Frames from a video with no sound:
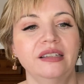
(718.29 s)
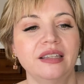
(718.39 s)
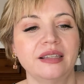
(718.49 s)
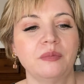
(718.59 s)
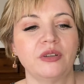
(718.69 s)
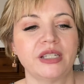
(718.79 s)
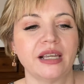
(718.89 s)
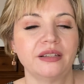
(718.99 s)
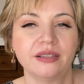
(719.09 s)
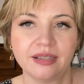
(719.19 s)
Someone
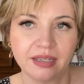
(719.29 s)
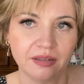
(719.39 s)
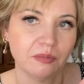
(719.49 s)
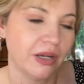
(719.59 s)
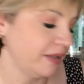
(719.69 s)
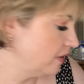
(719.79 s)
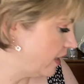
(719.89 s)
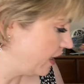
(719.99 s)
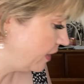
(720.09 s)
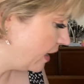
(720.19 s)
darker skin might
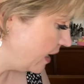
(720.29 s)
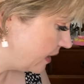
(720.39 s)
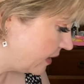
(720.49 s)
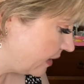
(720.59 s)
like that.